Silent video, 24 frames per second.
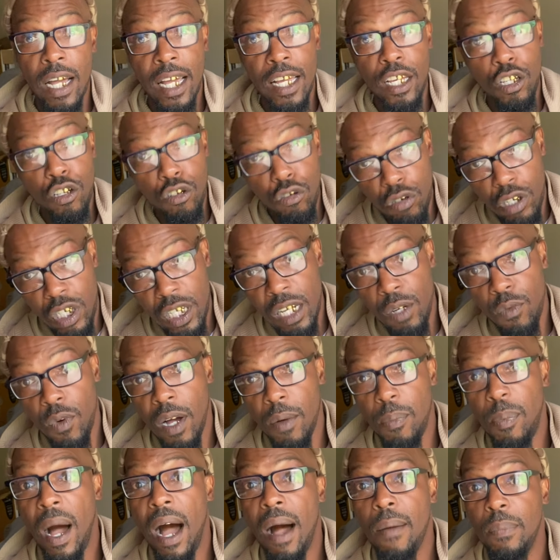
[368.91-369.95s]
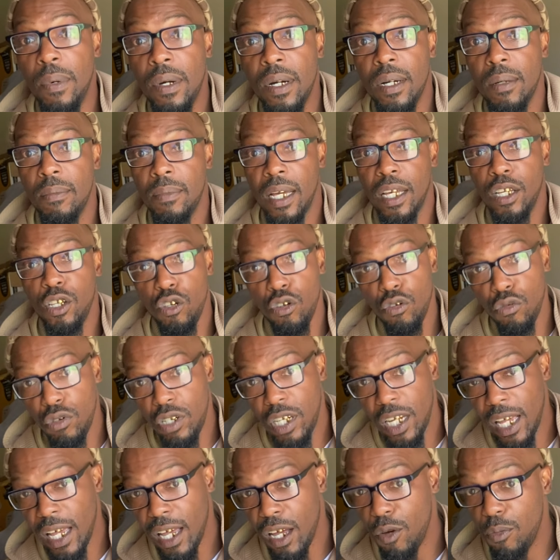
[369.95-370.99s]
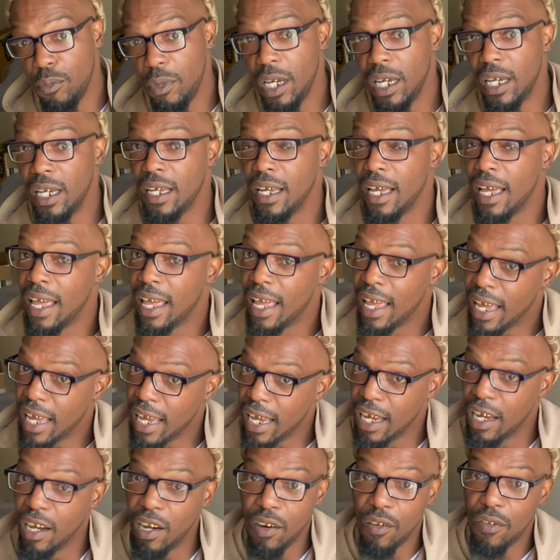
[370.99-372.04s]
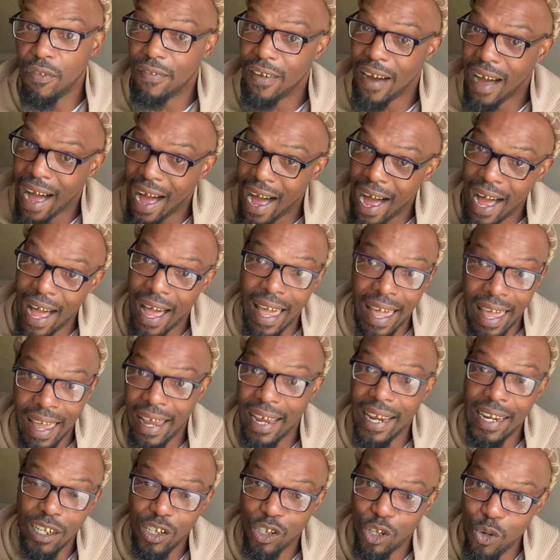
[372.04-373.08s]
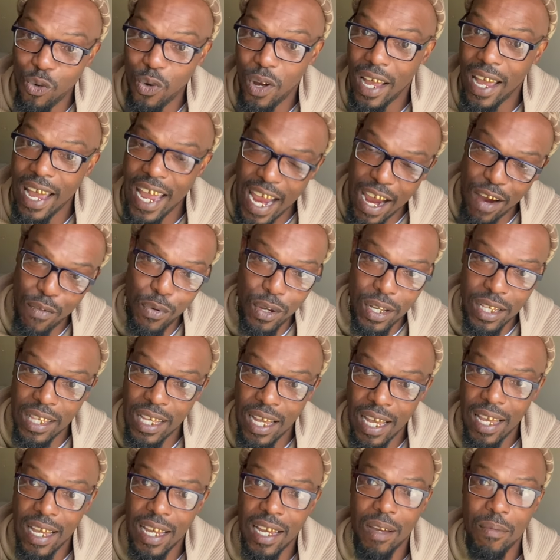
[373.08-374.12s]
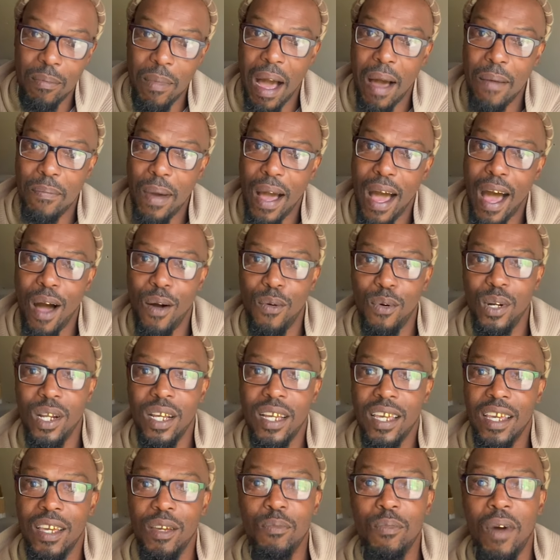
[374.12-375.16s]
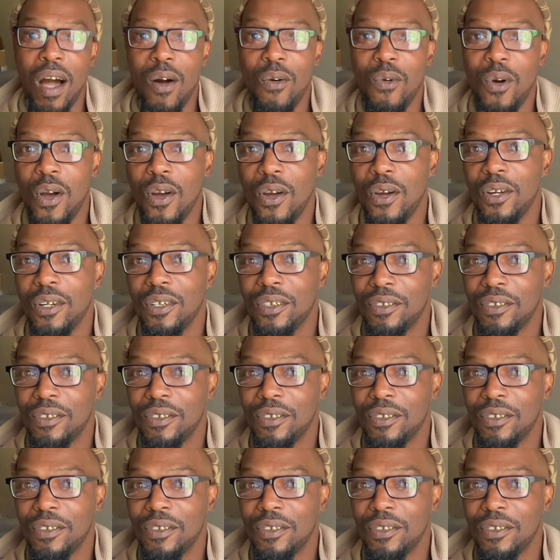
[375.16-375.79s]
and you see what pop up. And you tell me if I ain't doing everything in my power to keep my word.